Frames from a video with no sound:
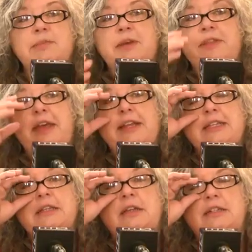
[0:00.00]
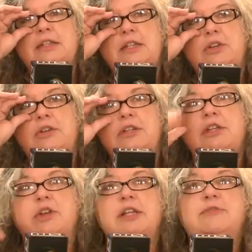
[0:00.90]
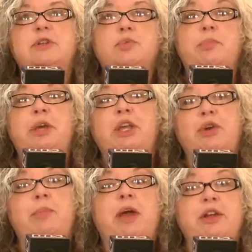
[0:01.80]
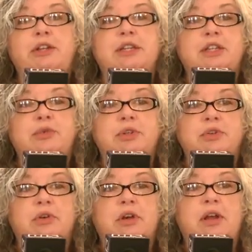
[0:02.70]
about that is Disney Cruise Line Transfers will pick you up at your Disney resort.